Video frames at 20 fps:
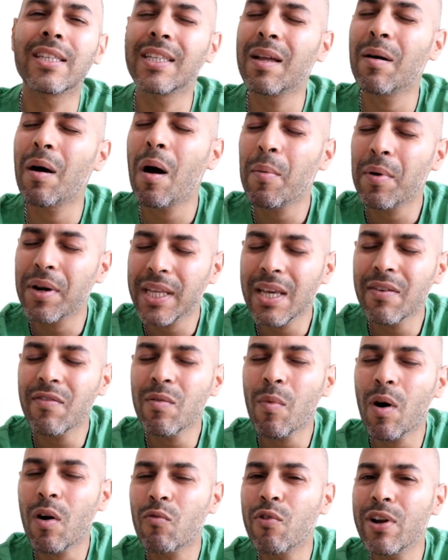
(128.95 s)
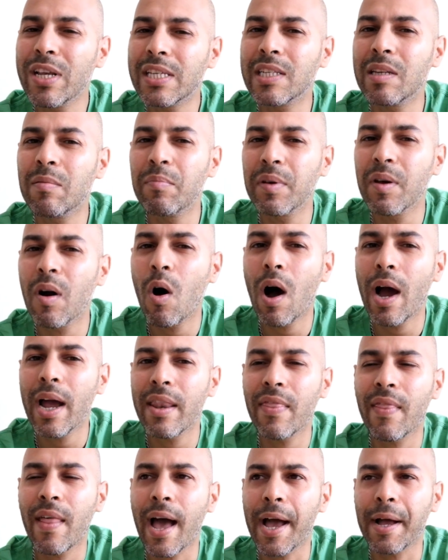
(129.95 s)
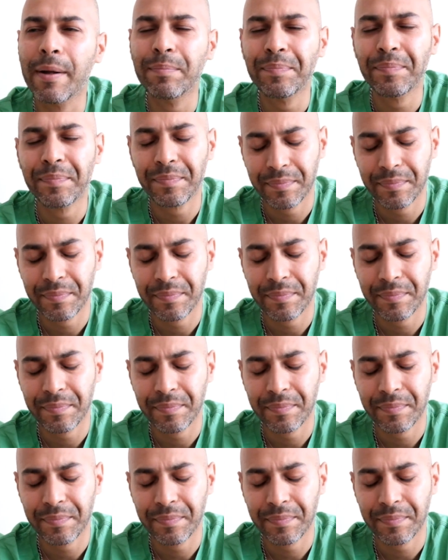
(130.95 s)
And I'm going to give you my reasoning behind that.